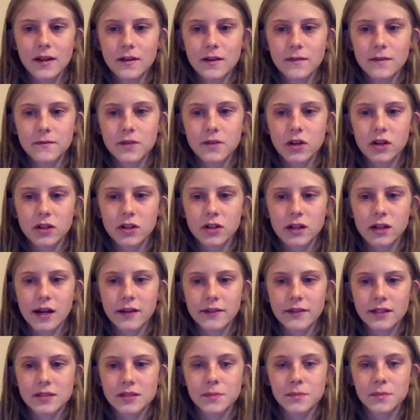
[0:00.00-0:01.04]
figuring out
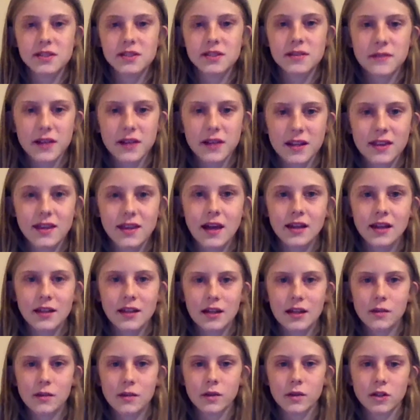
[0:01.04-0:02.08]
the specific thing that
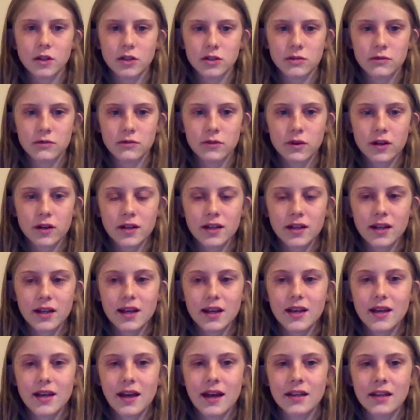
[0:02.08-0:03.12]
you want to do for it
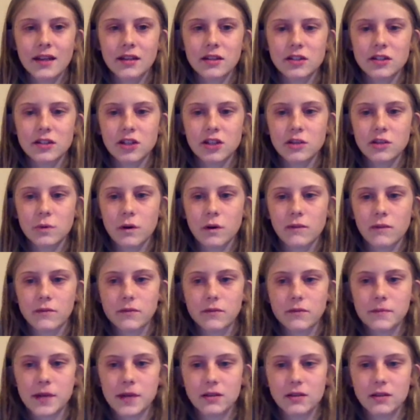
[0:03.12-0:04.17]
and continue on
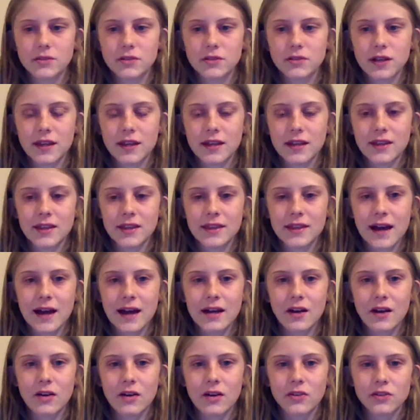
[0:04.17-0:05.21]
from there. So I think that
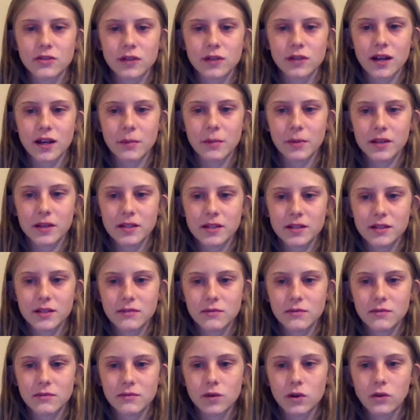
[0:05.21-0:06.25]
also kind of plays a
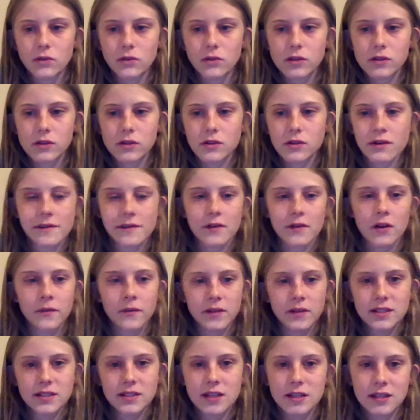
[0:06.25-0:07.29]
role. You have all
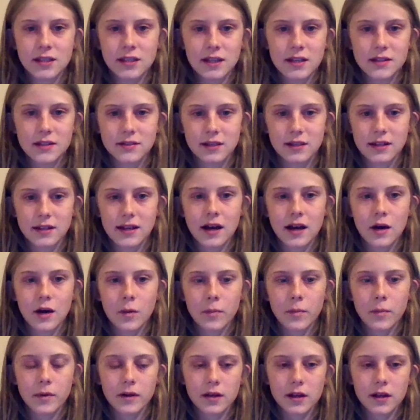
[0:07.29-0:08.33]
these ideas laid out,
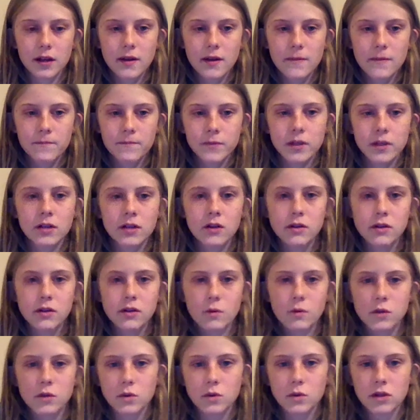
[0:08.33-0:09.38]
but you don't know
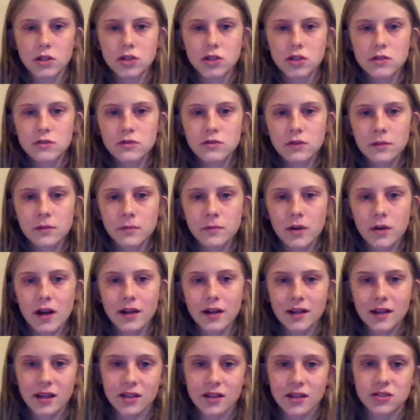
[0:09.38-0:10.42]
which one to choose from or how
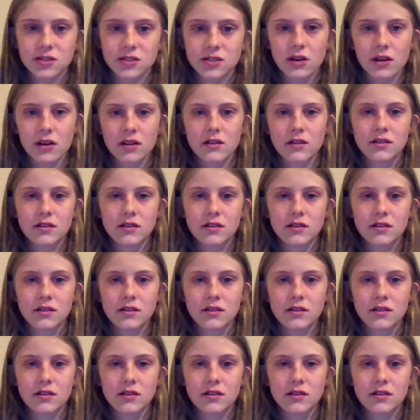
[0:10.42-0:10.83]
to get started.